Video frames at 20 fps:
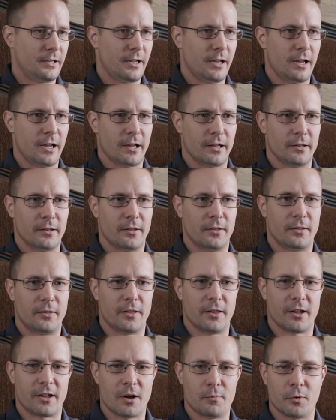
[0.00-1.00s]
and
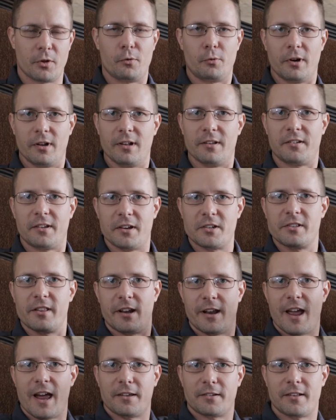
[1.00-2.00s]
they come to the realization that
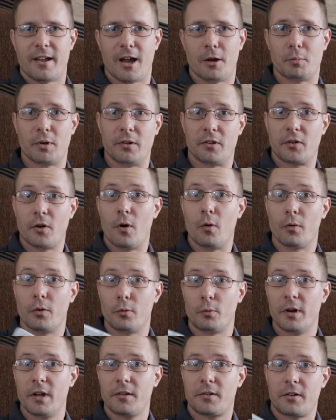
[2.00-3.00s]
it has to happen. So the
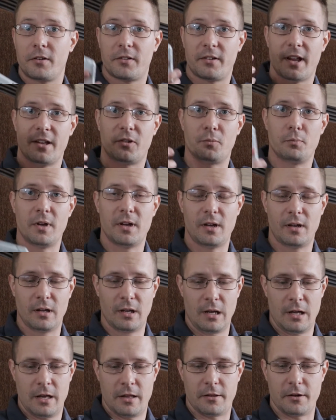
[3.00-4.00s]
realtor sends me
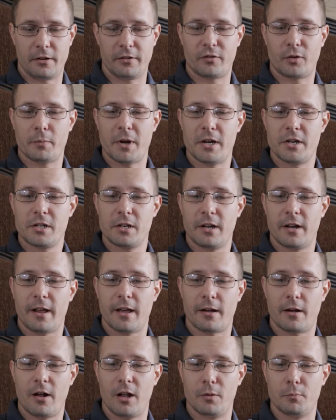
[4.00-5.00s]
their information, and I
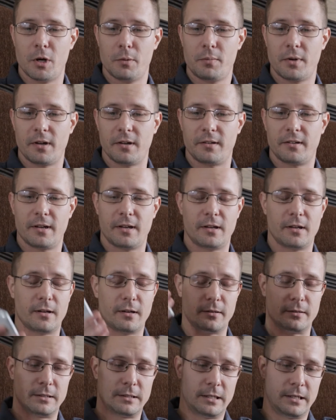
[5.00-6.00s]
call them up and I say,
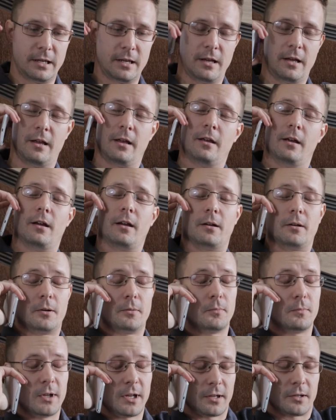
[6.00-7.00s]

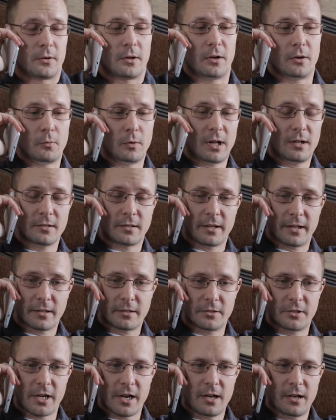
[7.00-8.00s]
I'm like, "Well, Dick,
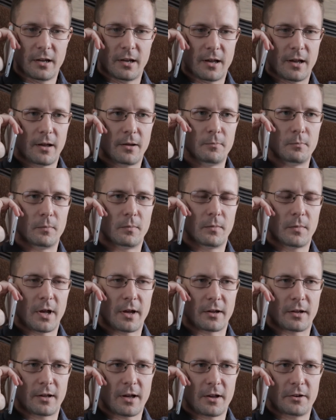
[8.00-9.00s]
Jane, I
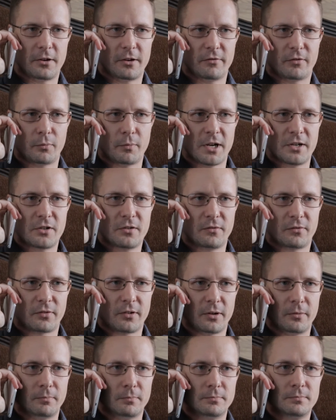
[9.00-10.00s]
got your information
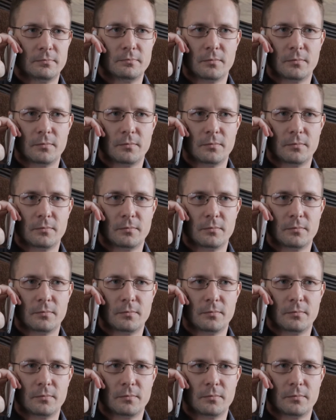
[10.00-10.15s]
from